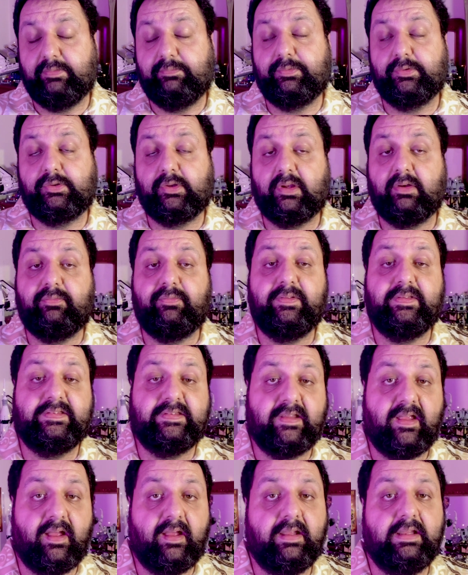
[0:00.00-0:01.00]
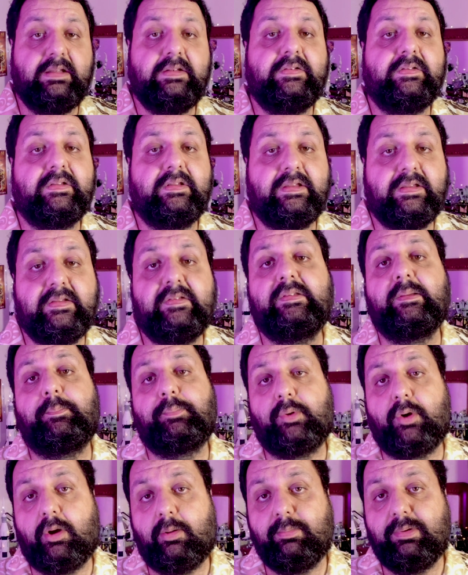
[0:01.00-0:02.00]
Photography side is a
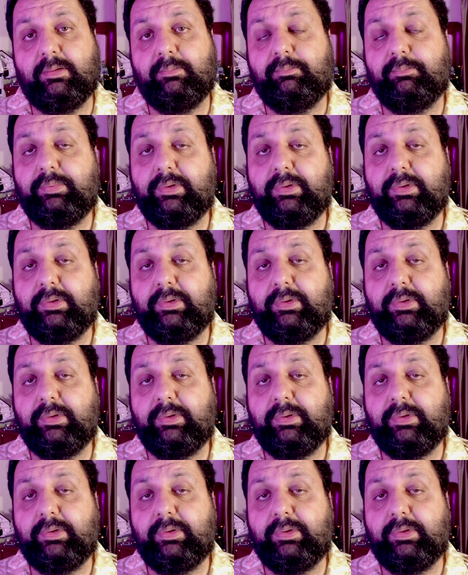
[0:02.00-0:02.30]
problem